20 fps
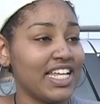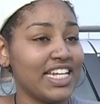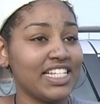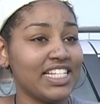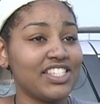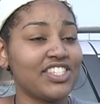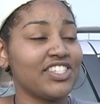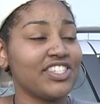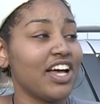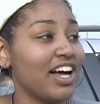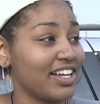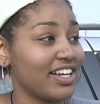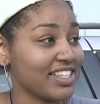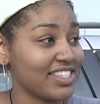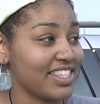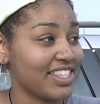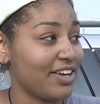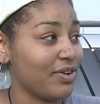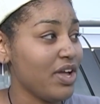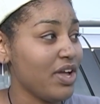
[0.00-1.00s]
And it
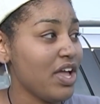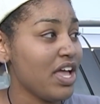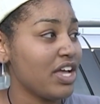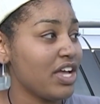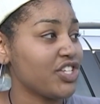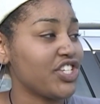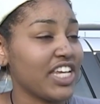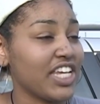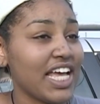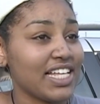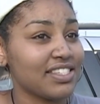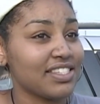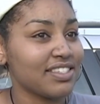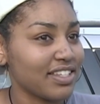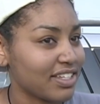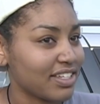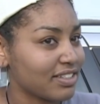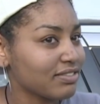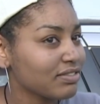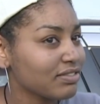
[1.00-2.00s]
sucks that she has
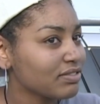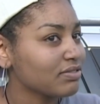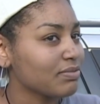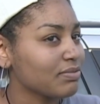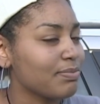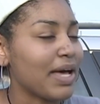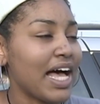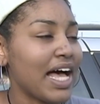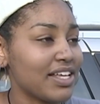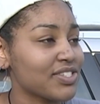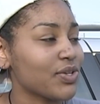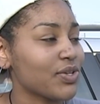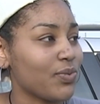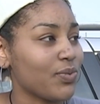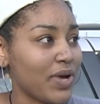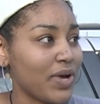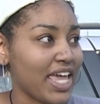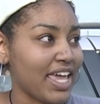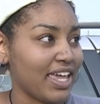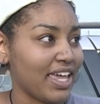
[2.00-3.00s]
to pass
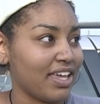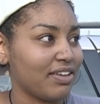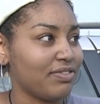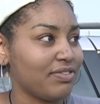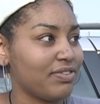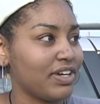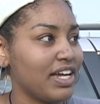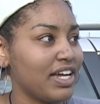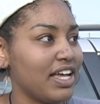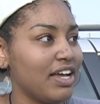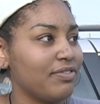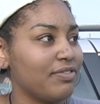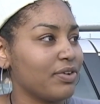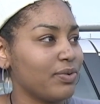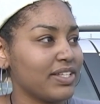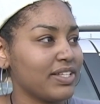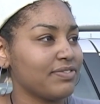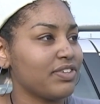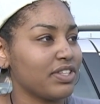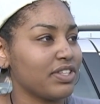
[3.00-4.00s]
away for
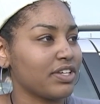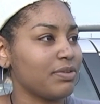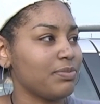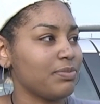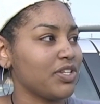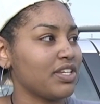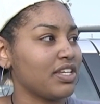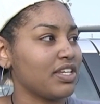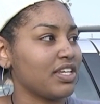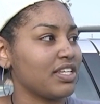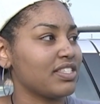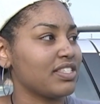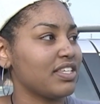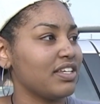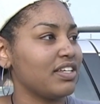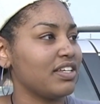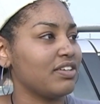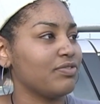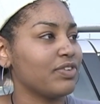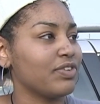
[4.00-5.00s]
everyone, for the community
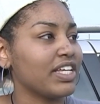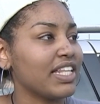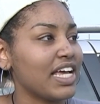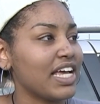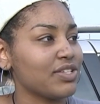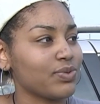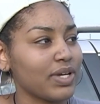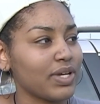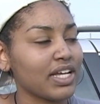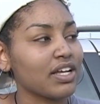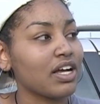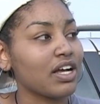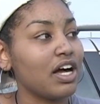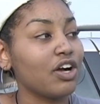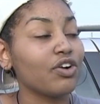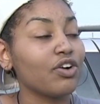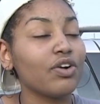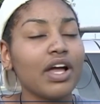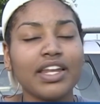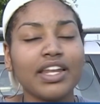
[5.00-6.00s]
to realize what
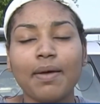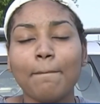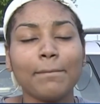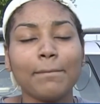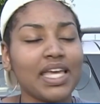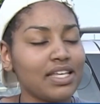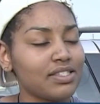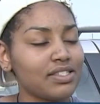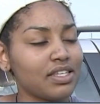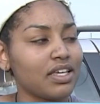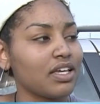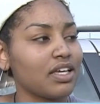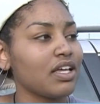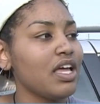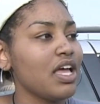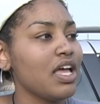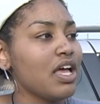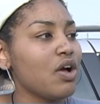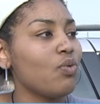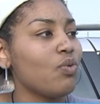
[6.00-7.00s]
an amazing,
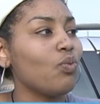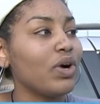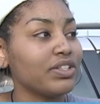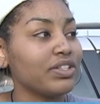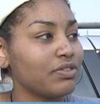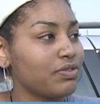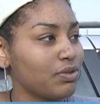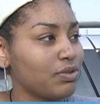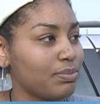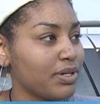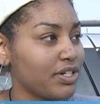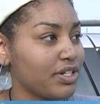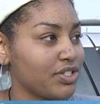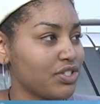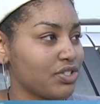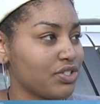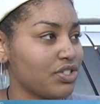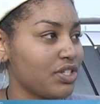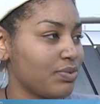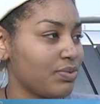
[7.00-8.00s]
wonderful
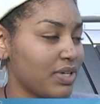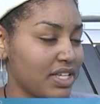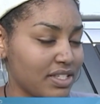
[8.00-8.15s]
person she